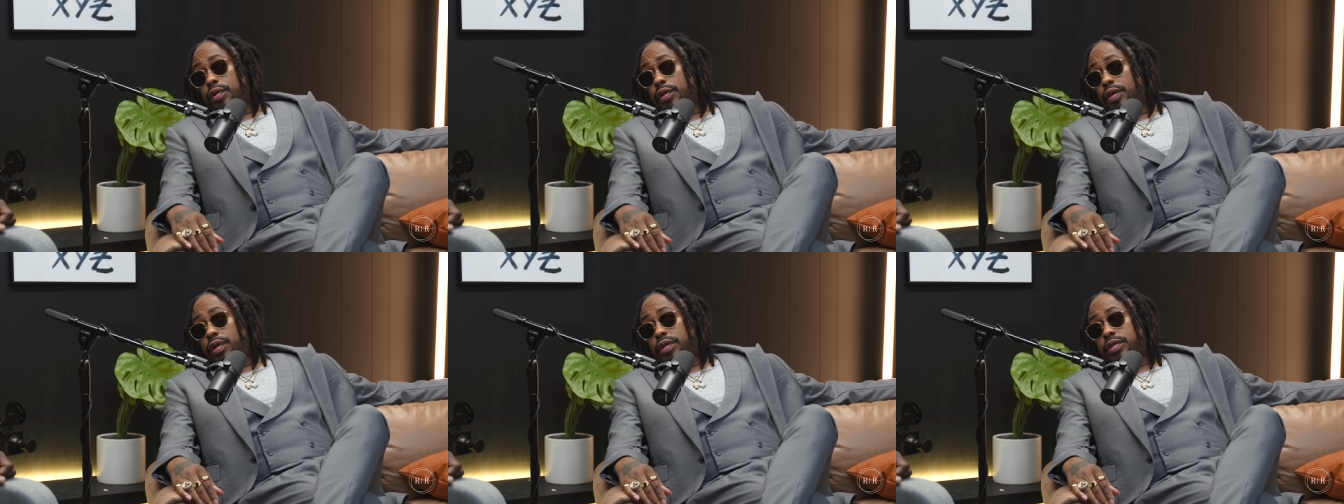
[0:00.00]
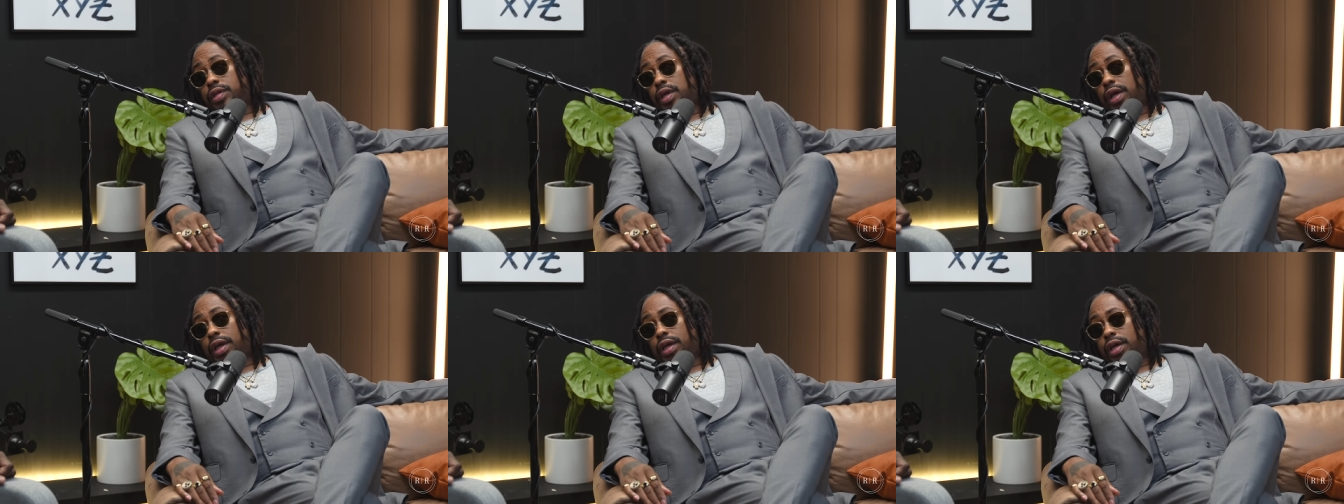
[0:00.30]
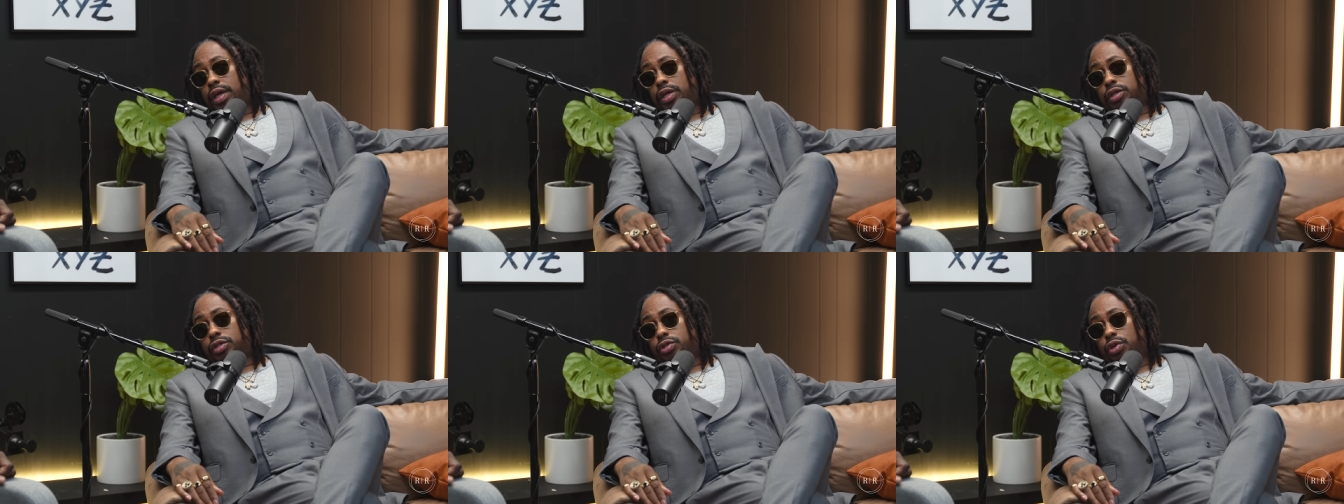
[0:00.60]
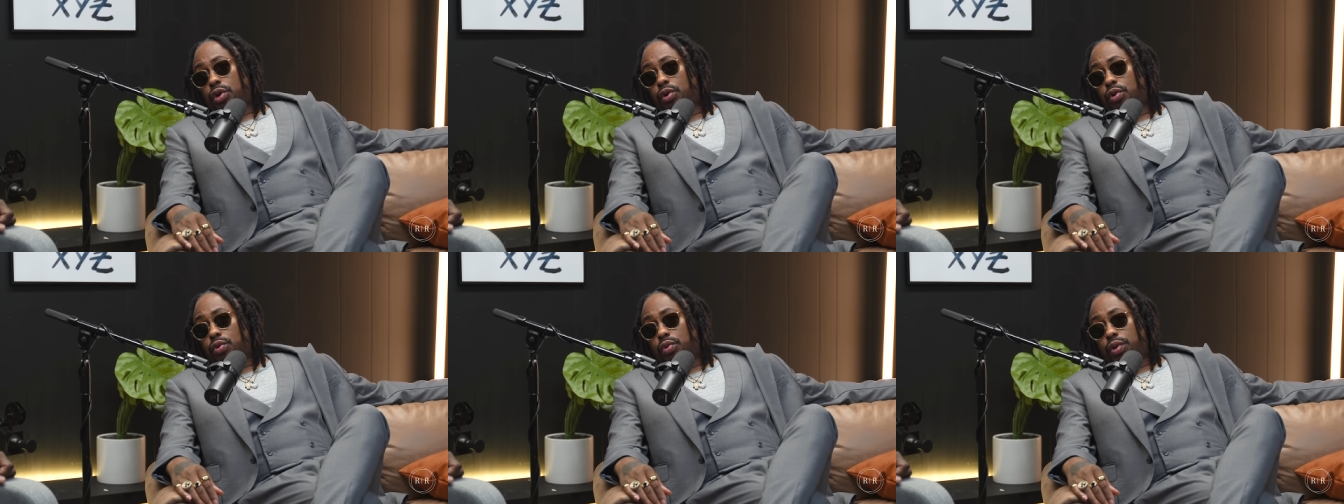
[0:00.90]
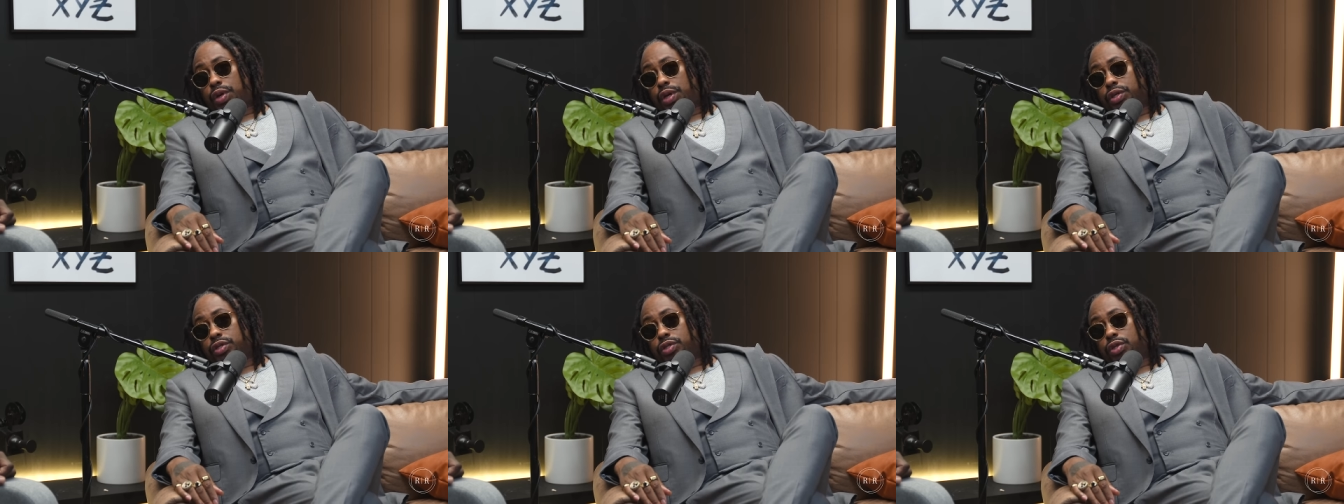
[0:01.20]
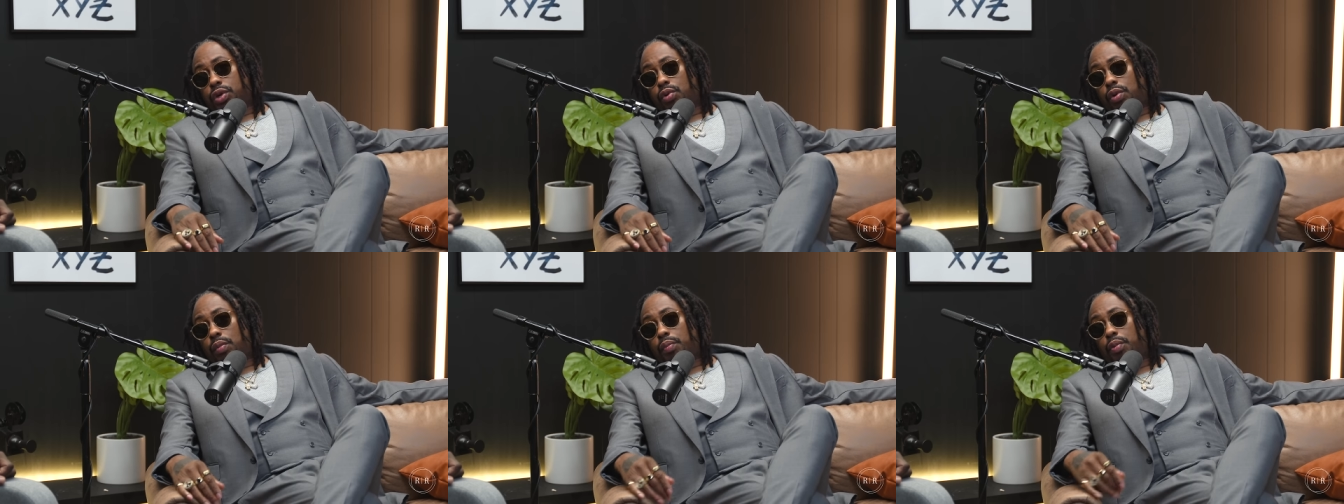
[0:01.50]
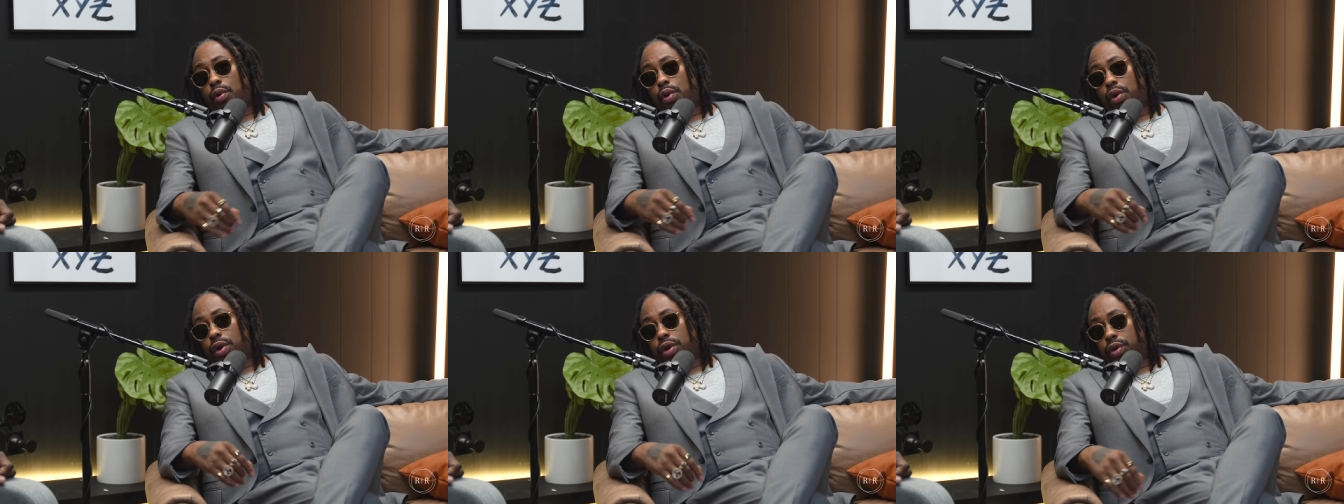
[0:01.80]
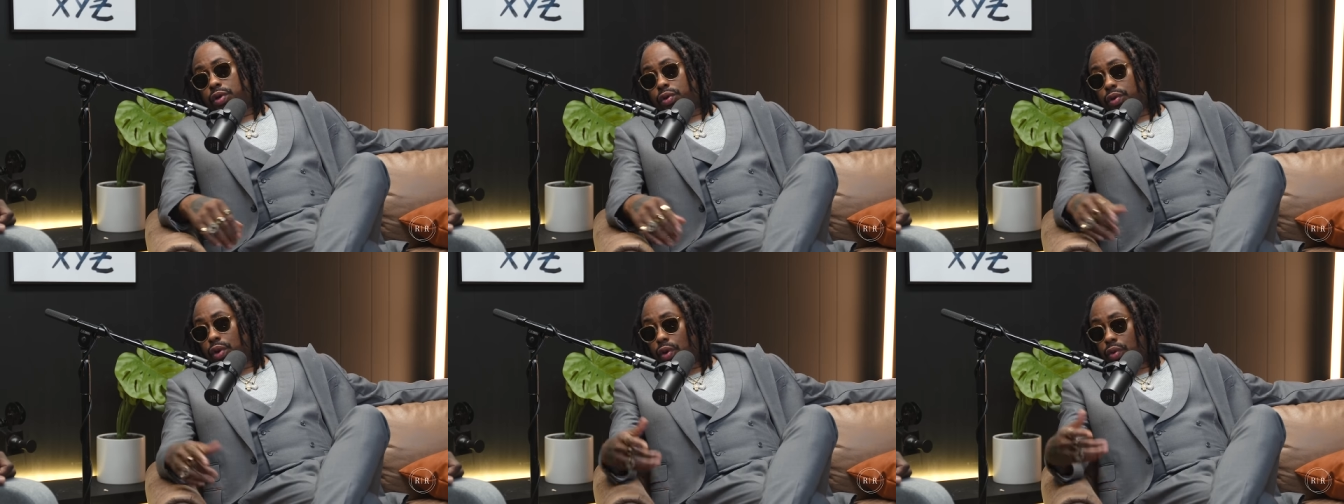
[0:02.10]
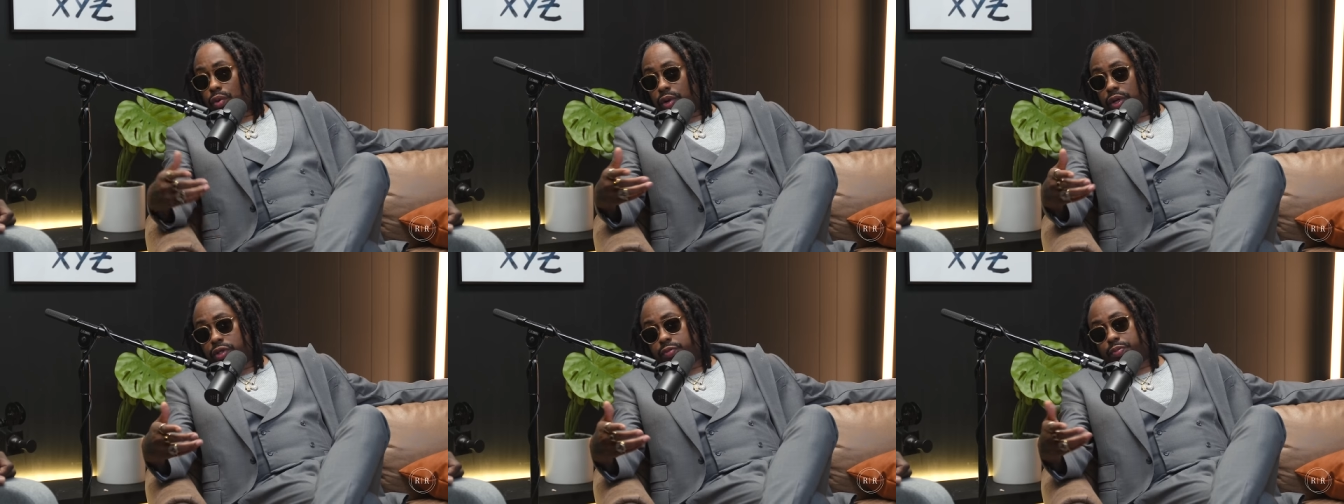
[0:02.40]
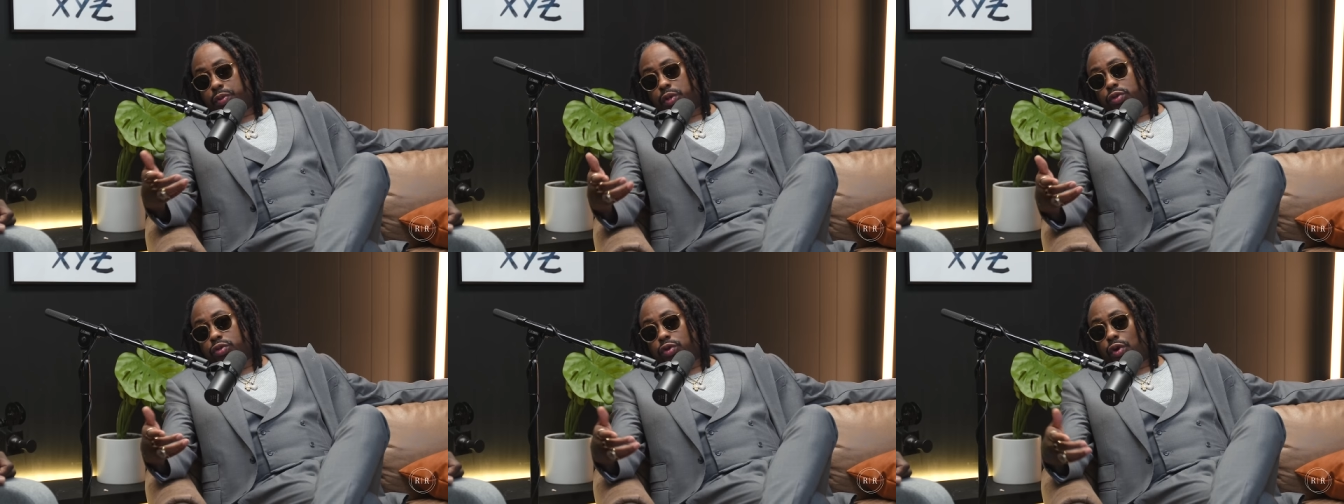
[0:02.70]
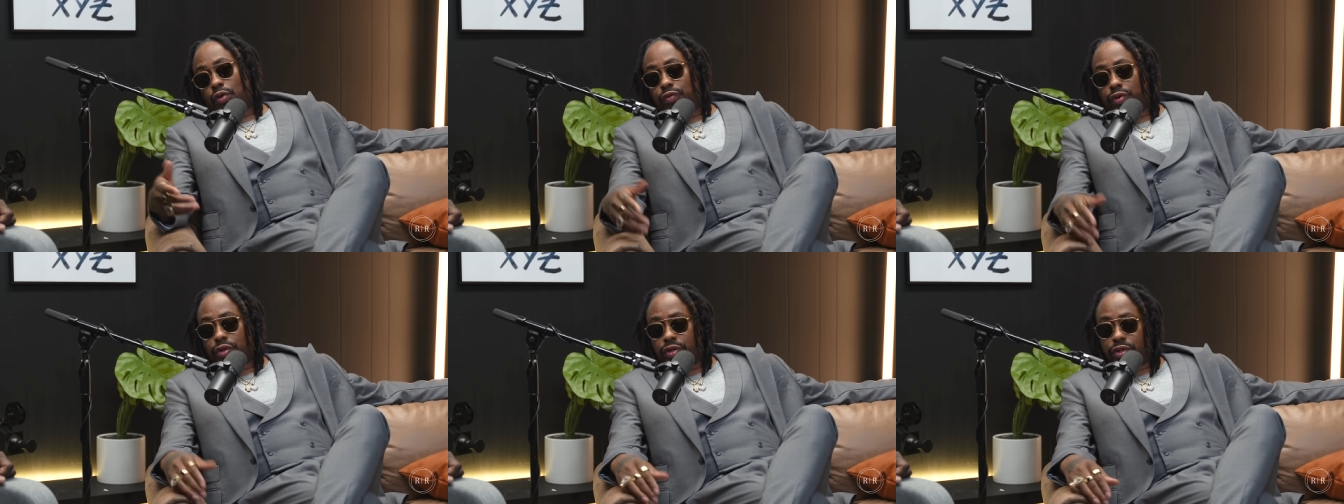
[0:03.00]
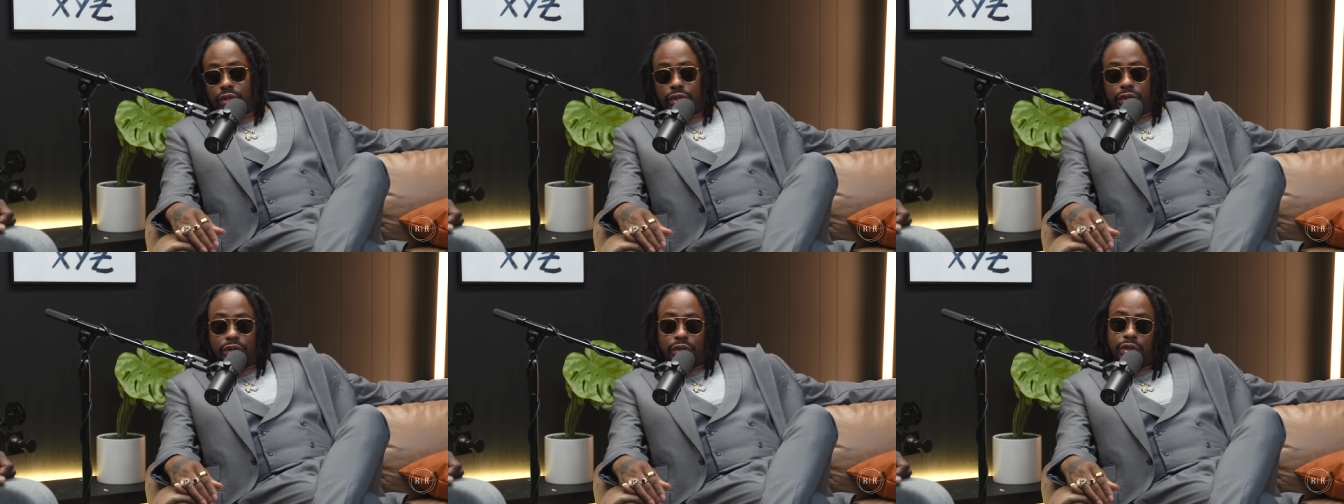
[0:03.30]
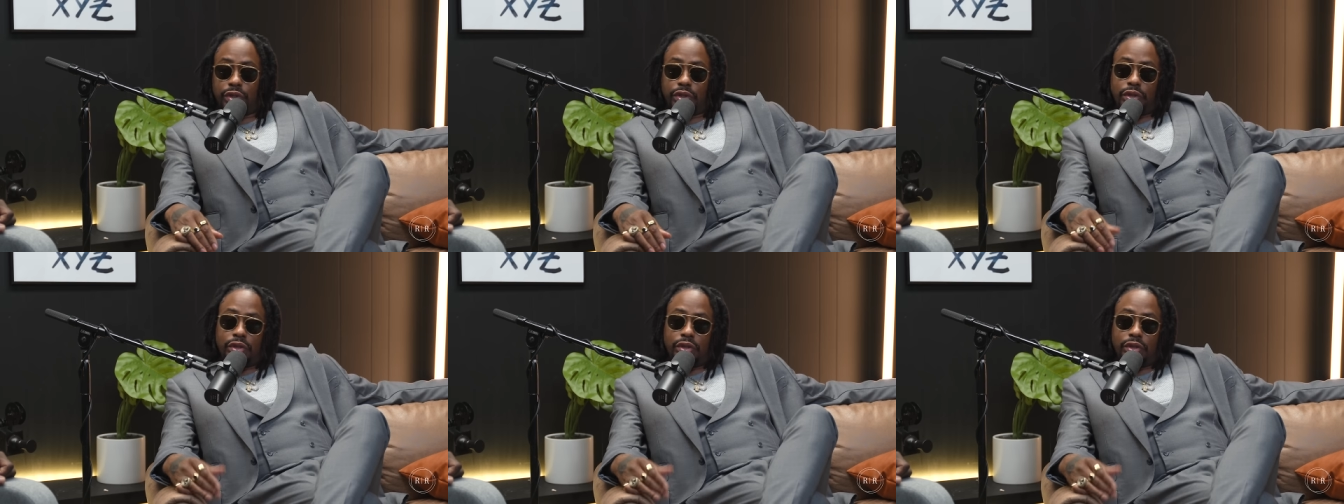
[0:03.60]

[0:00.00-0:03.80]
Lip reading: It's like it's so important, you know. It spills over into